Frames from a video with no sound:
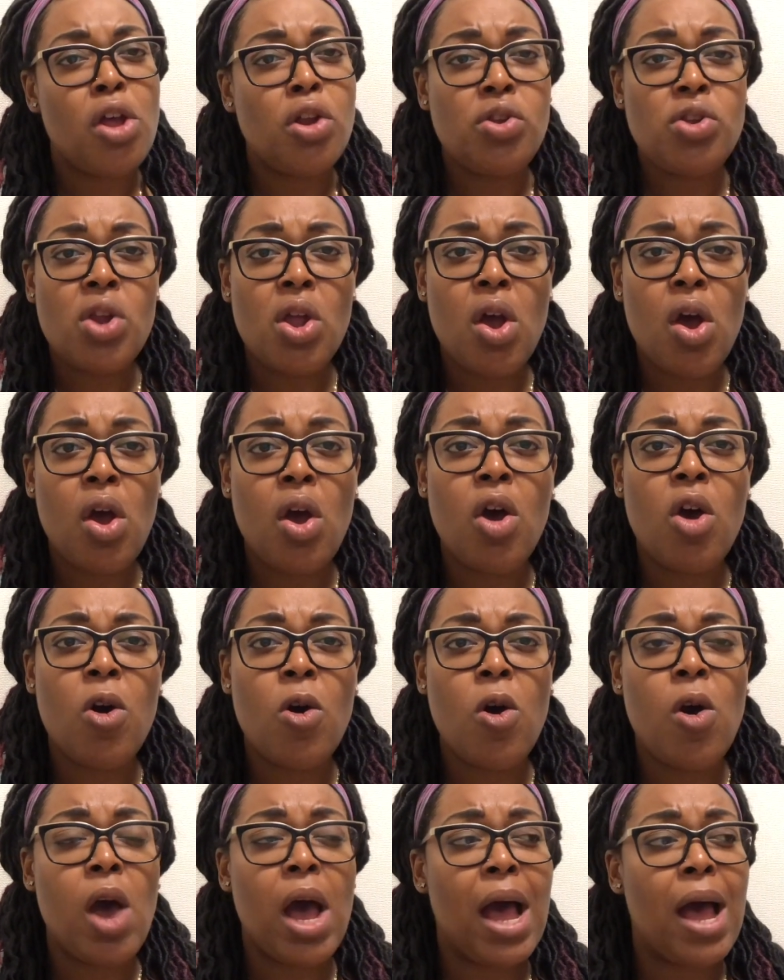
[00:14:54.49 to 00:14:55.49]

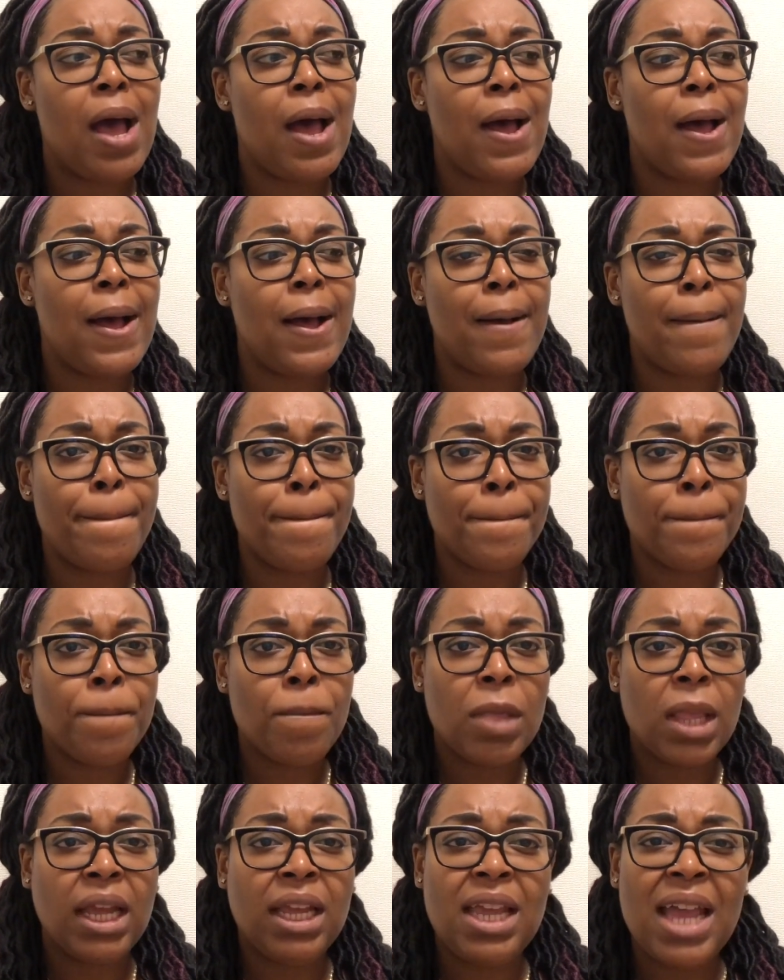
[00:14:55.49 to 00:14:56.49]
No,
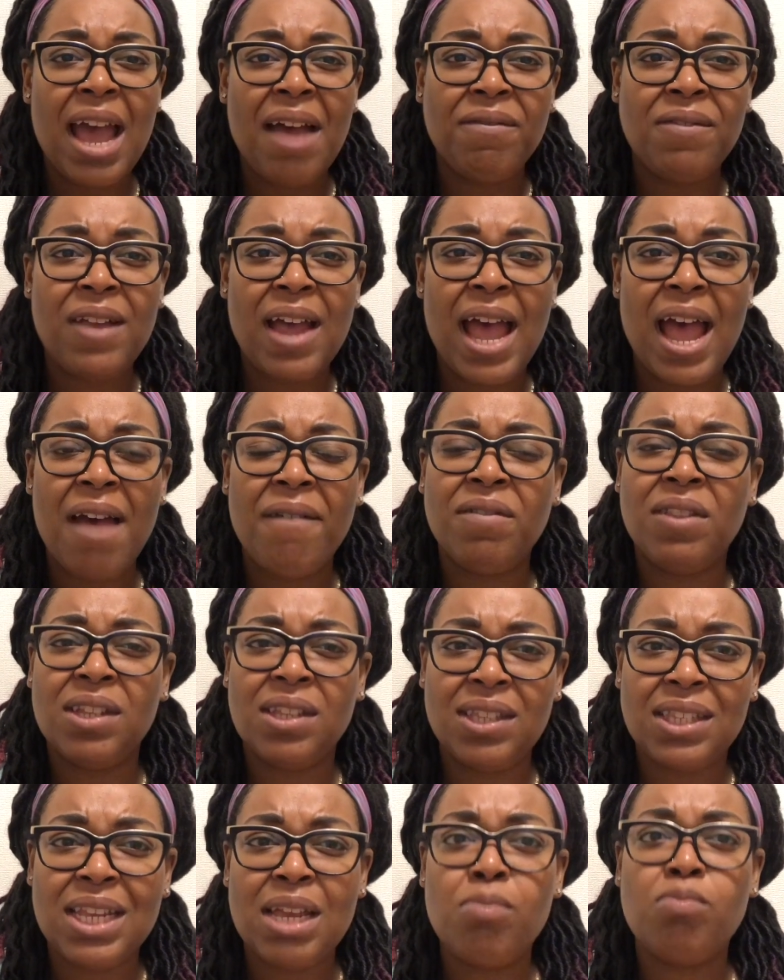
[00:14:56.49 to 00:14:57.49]
you have to have the
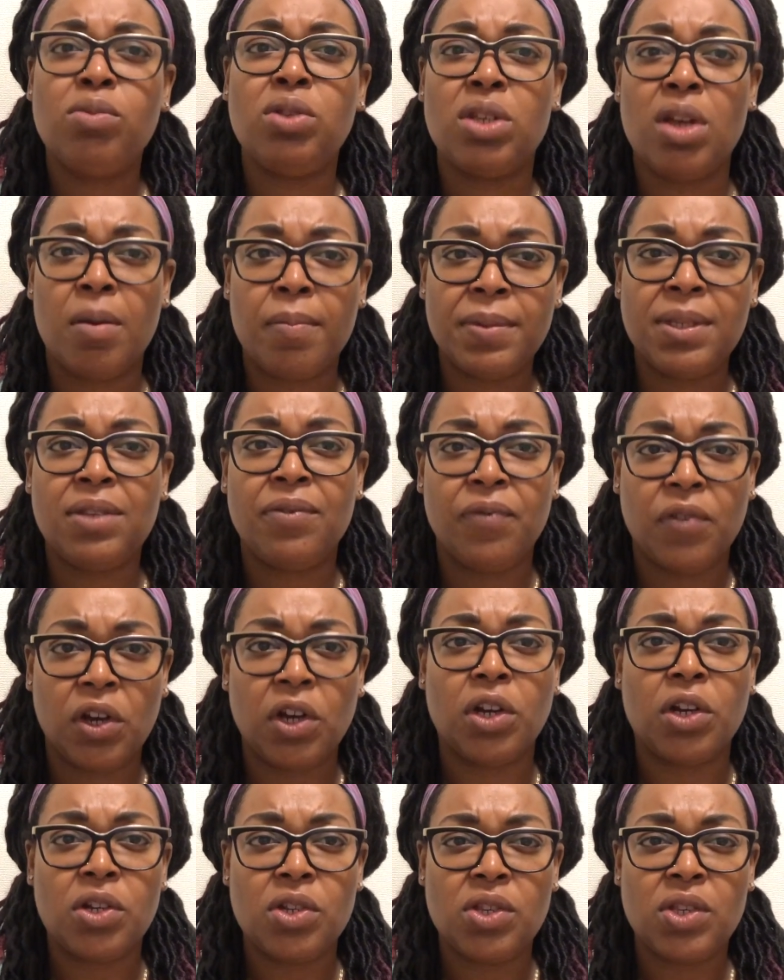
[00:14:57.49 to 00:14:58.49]
symptoms
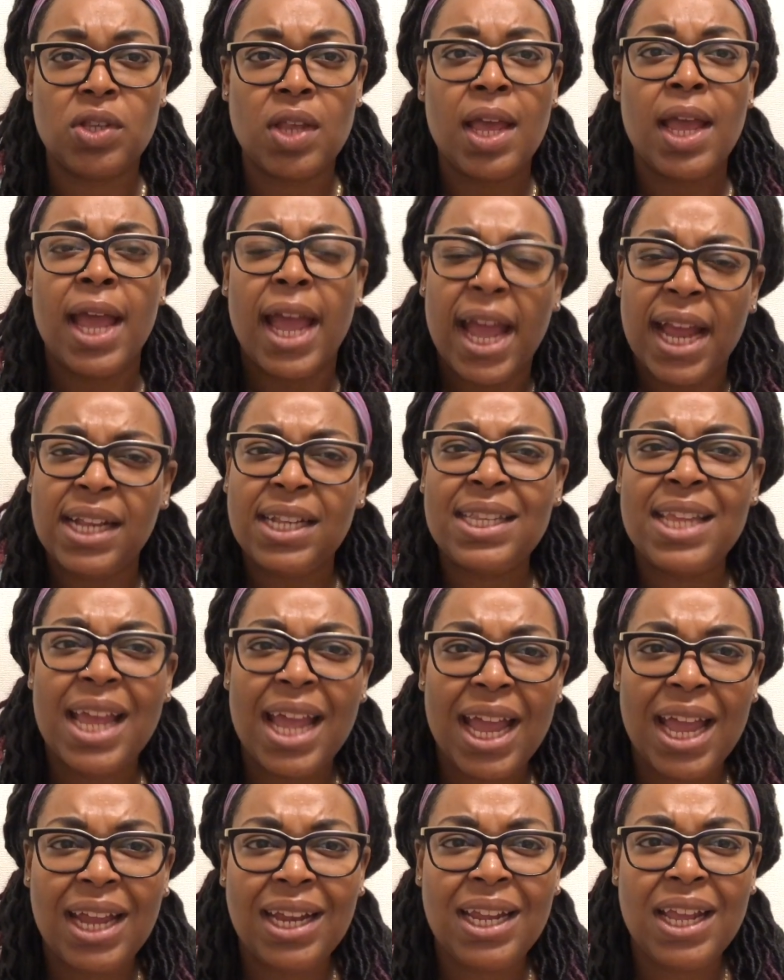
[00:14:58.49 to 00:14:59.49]
first, and
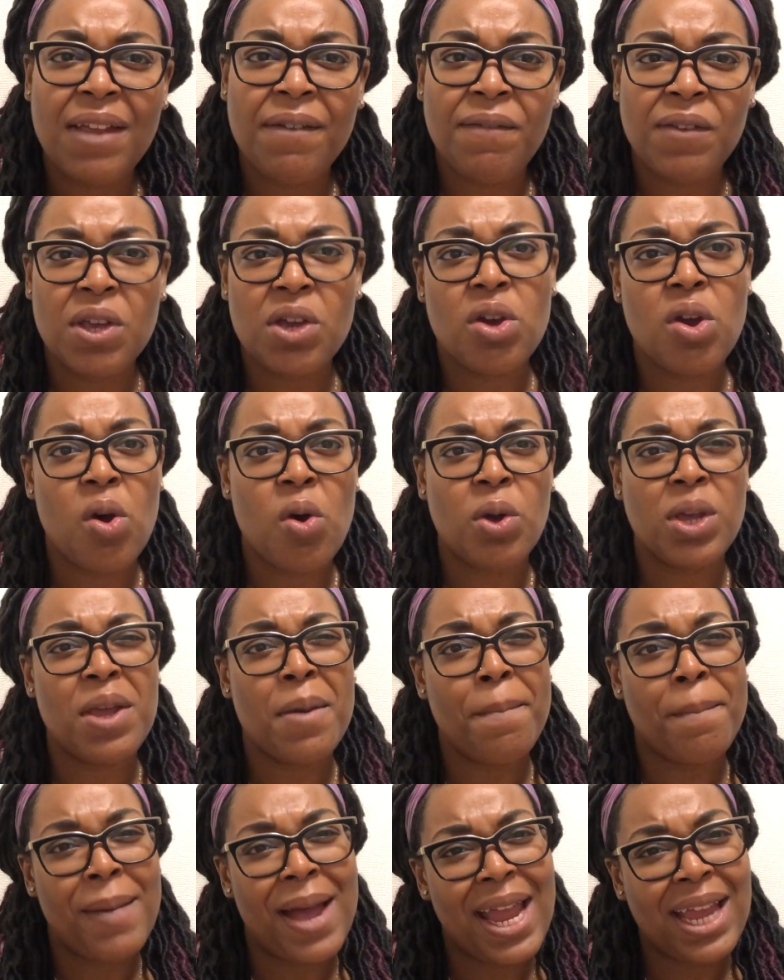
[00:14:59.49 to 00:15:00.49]
then if you go,
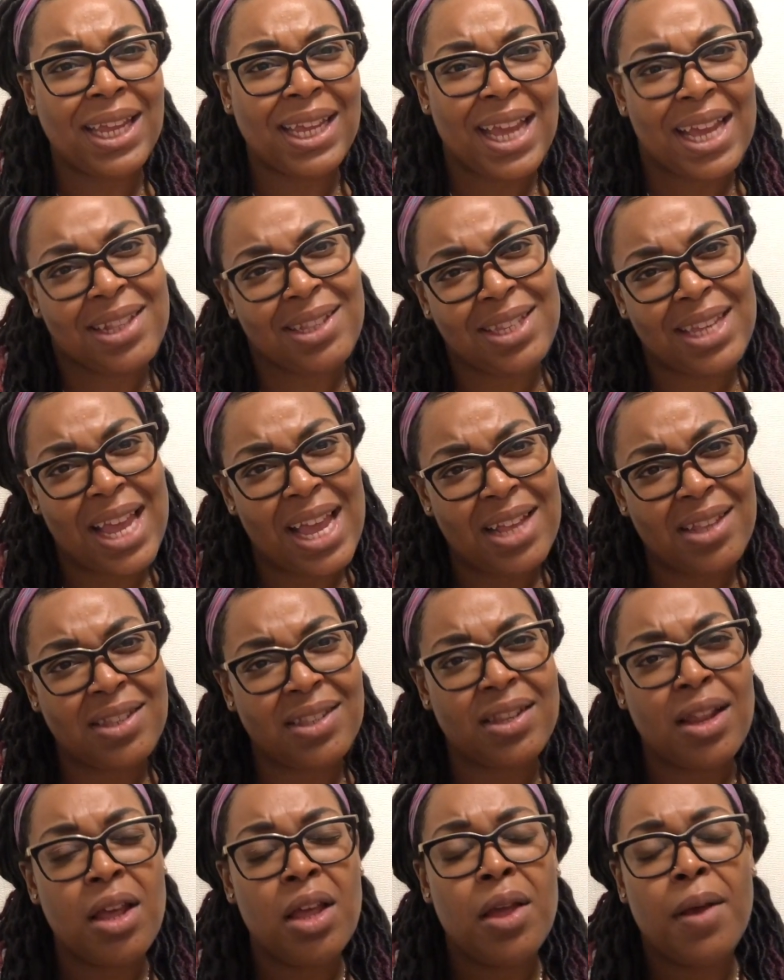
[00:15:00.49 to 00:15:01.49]
you might get
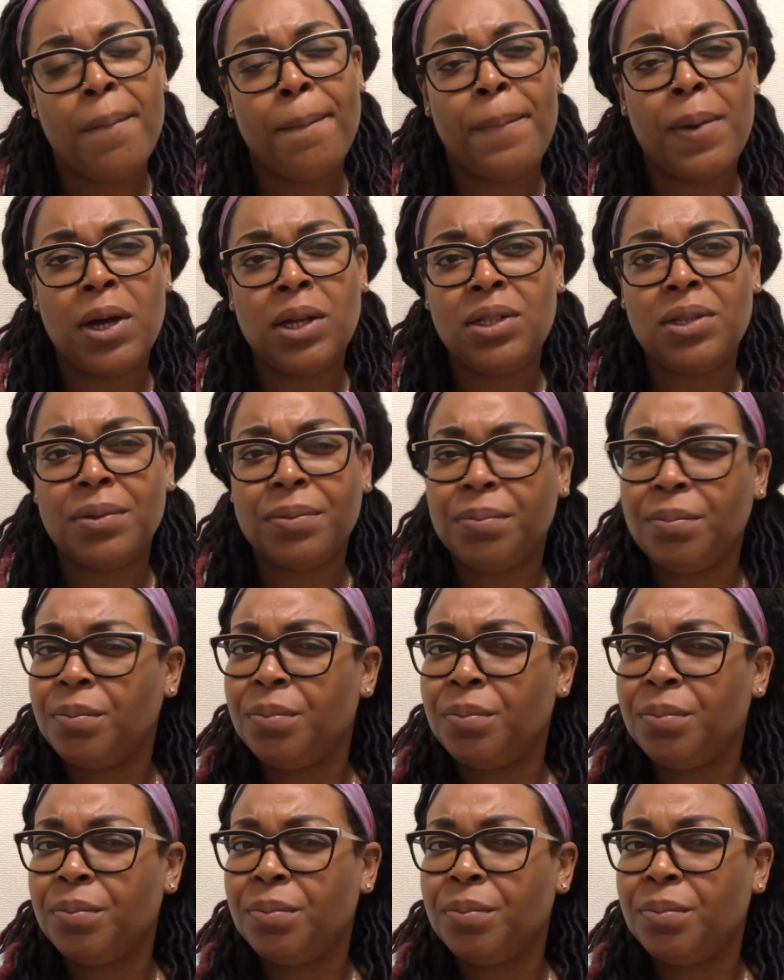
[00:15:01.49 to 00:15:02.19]
tests, but